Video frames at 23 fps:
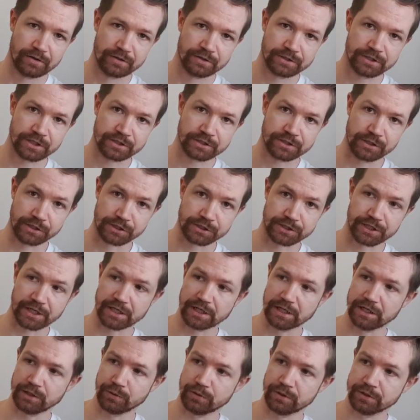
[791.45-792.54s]
just the
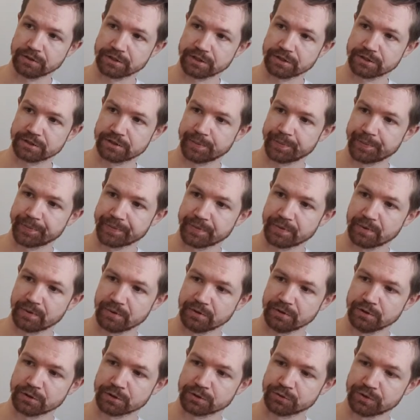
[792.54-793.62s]
style I wanted.
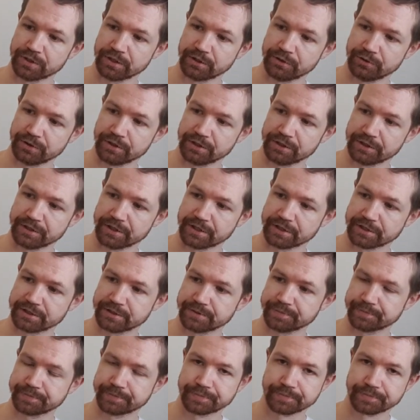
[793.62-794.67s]
Looks really, really nice